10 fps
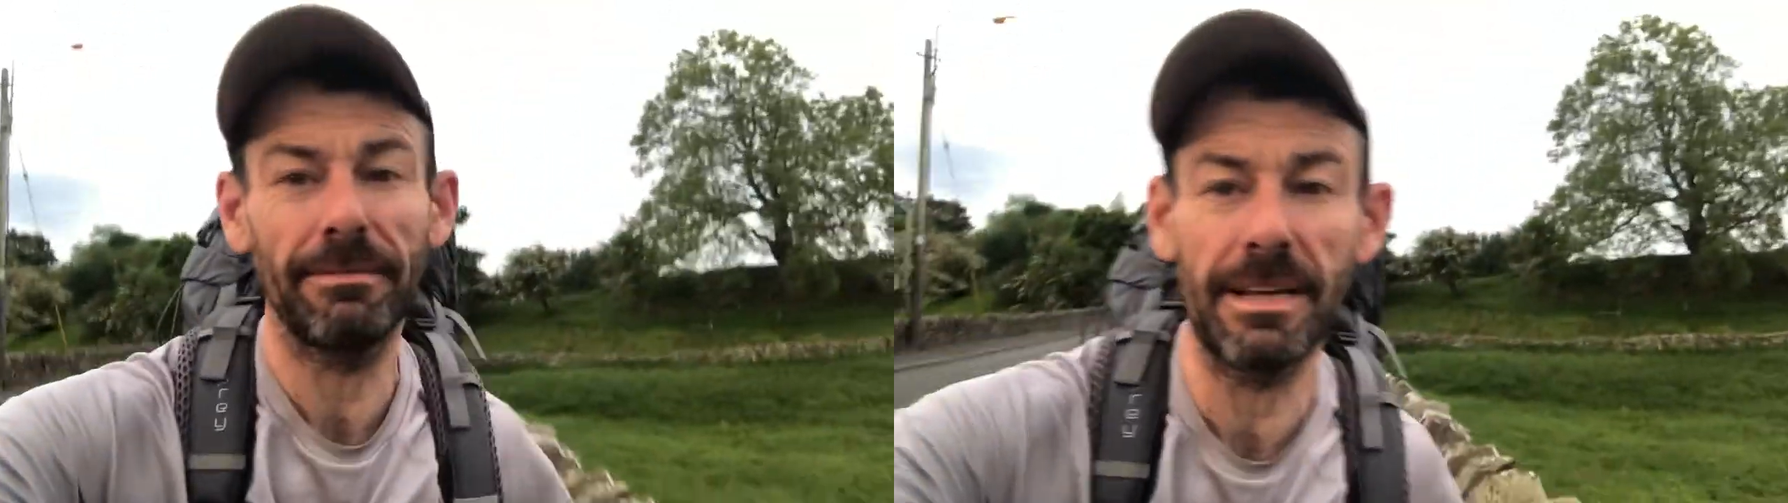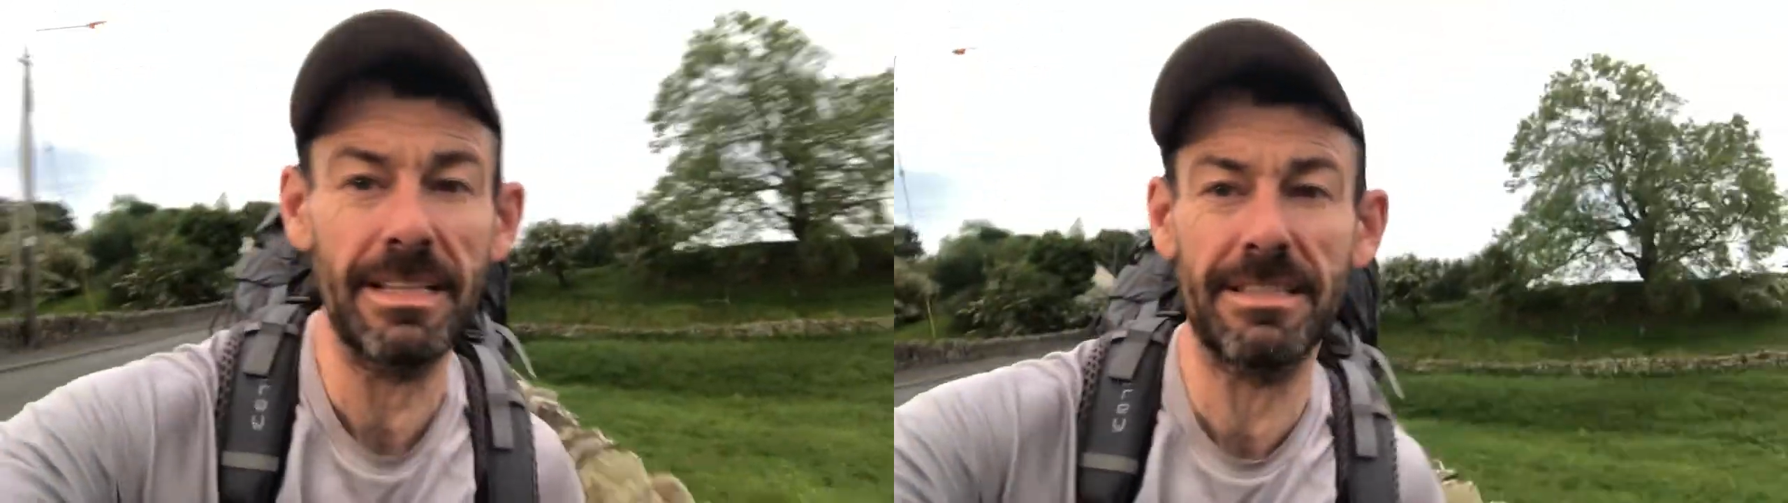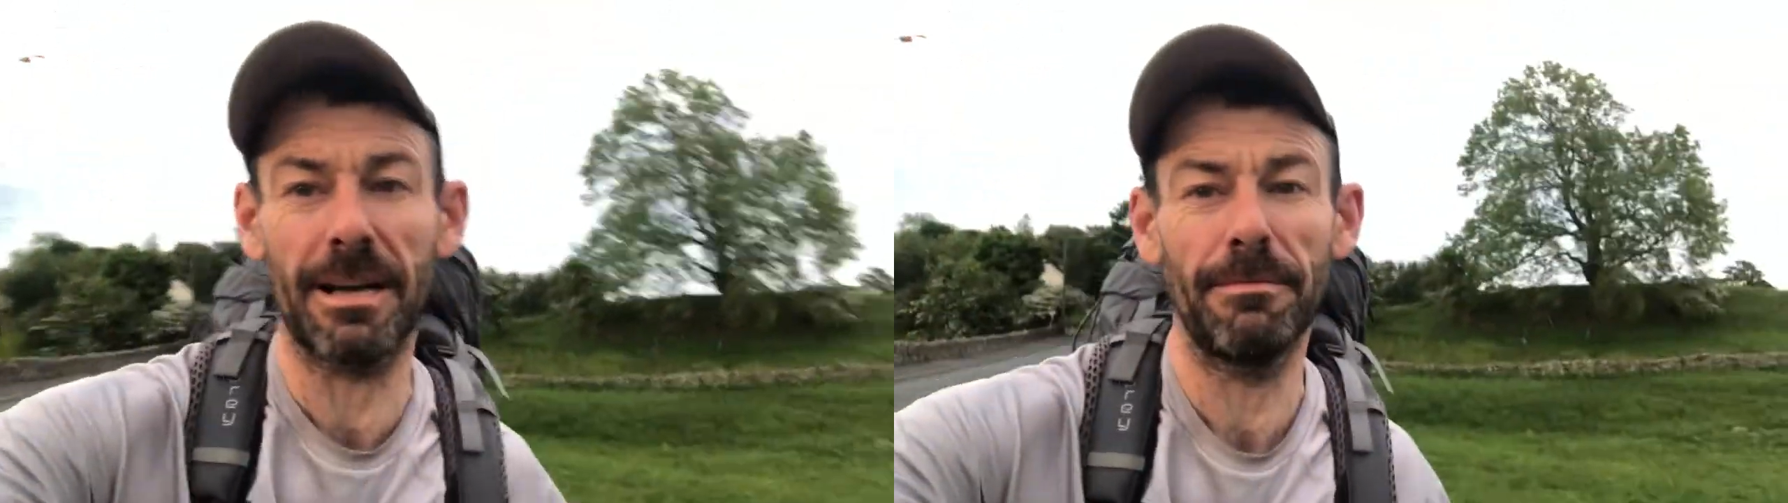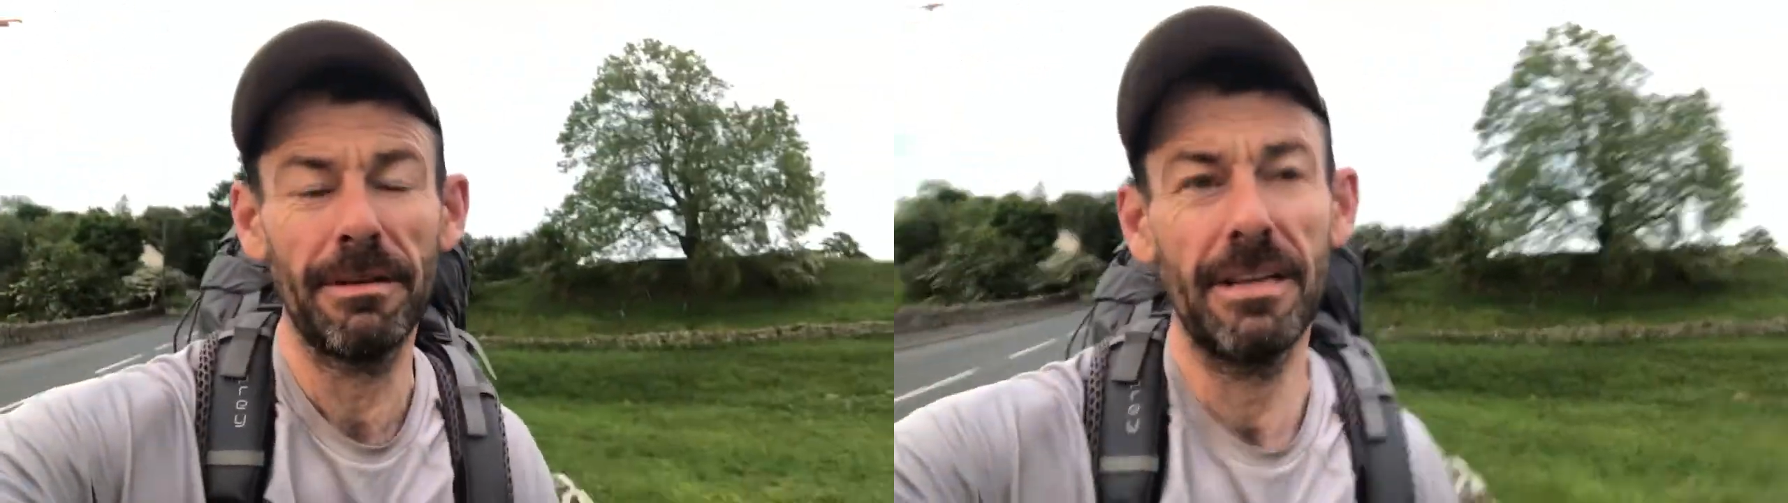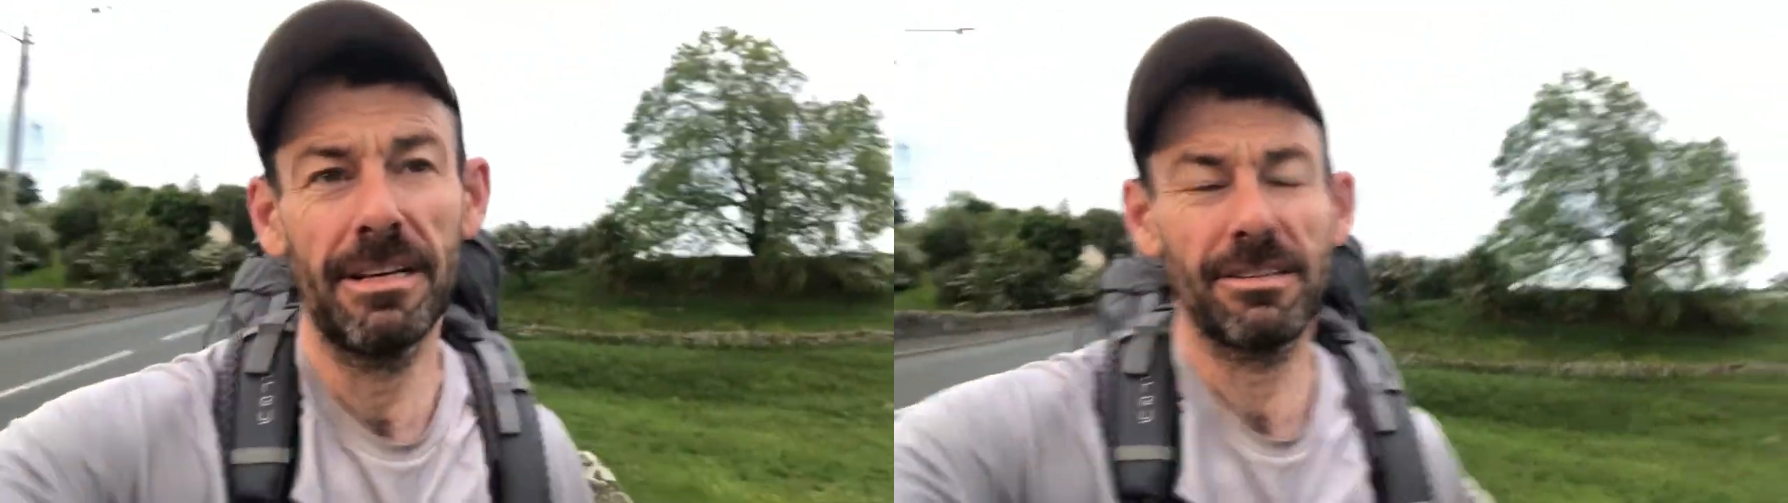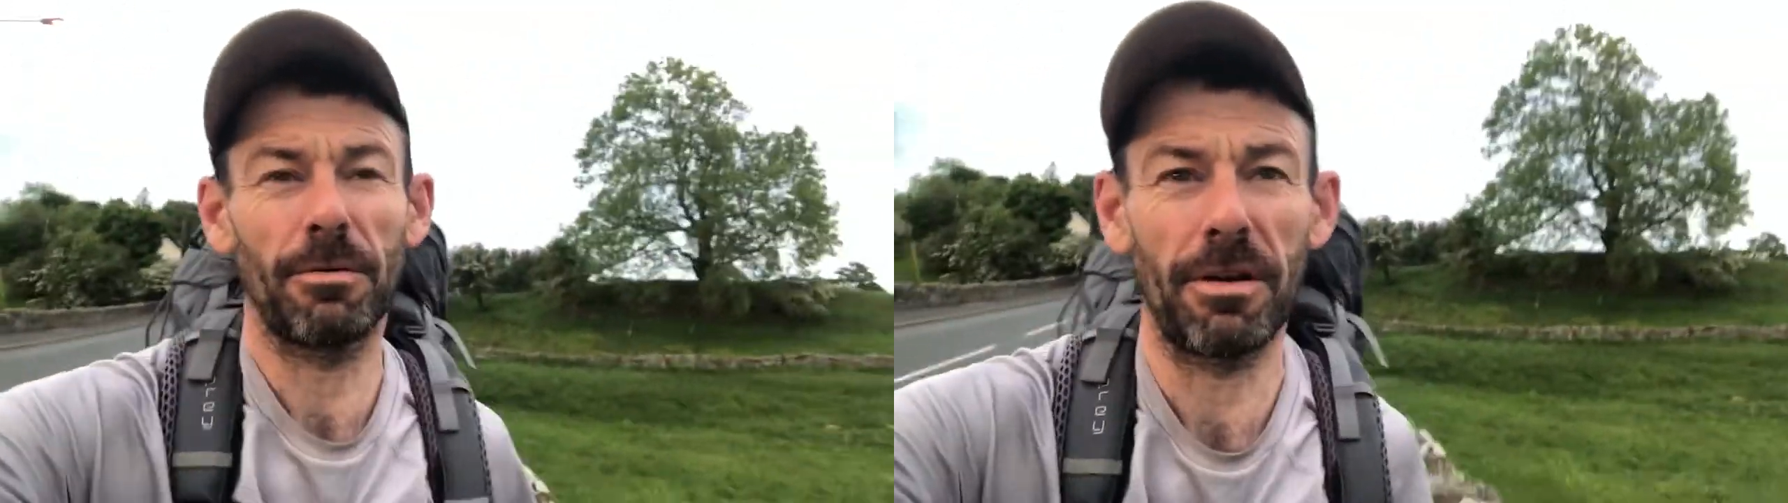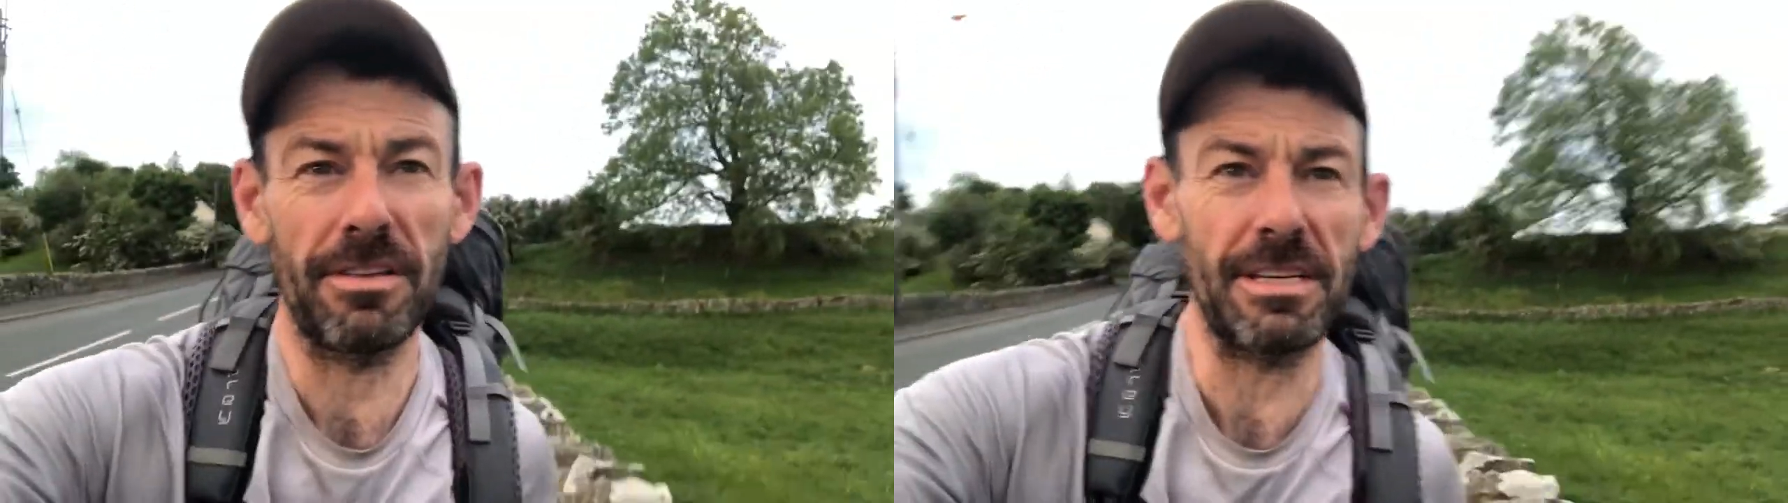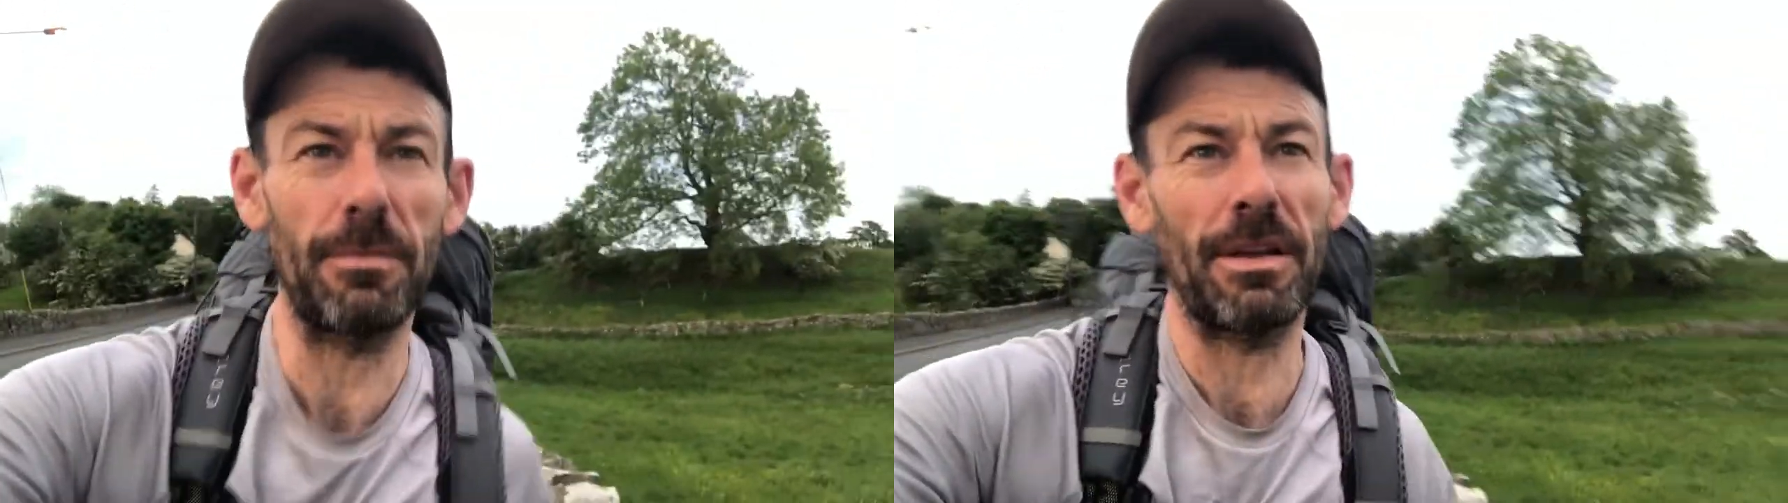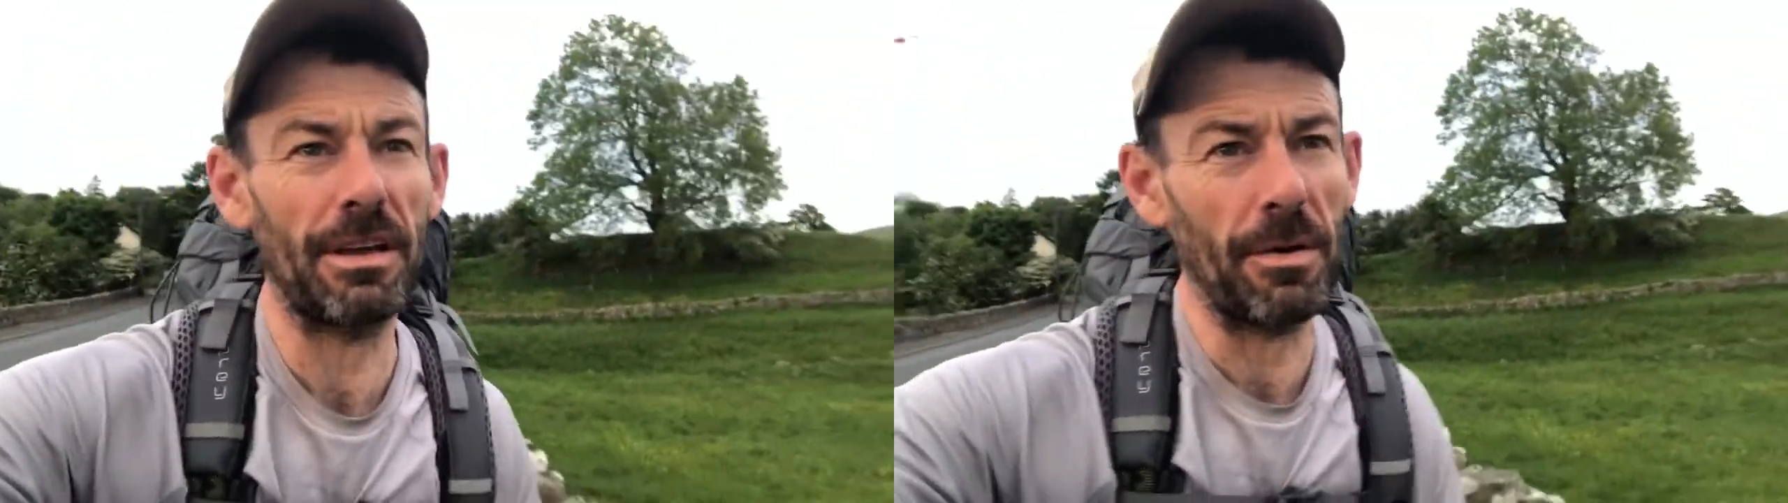It's not one of those things where you're